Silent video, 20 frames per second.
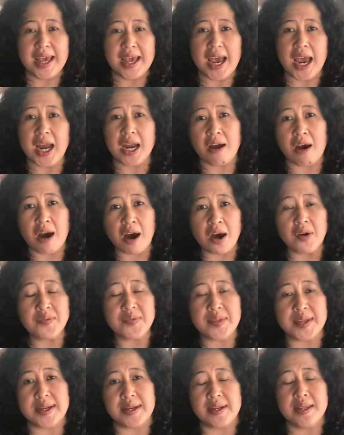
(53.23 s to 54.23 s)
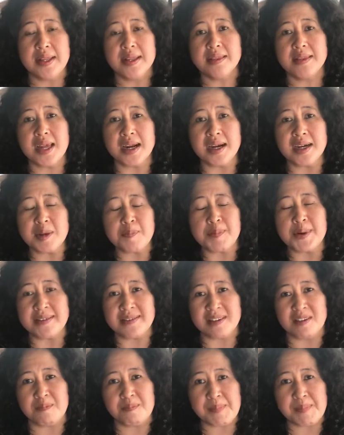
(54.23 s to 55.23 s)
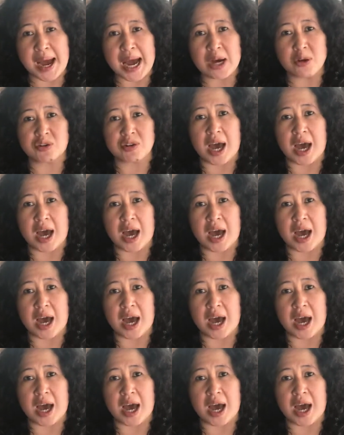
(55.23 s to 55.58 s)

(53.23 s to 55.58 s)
and often their depressive bouts